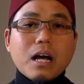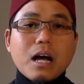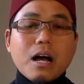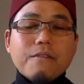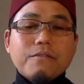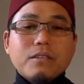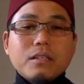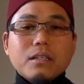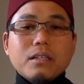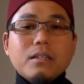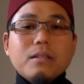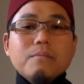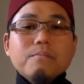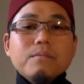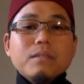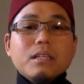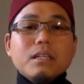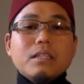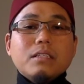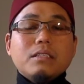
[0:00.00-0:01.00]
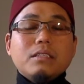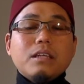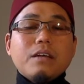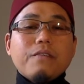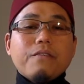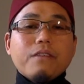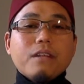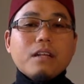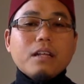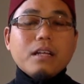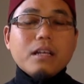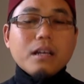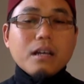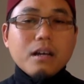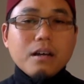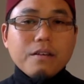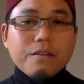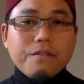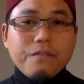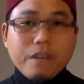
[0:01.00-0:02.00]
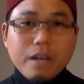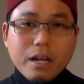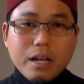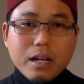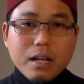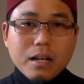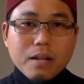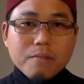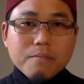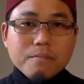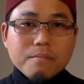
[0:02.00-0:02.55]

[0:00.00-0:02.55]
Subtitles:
after it is definitely a fi'il.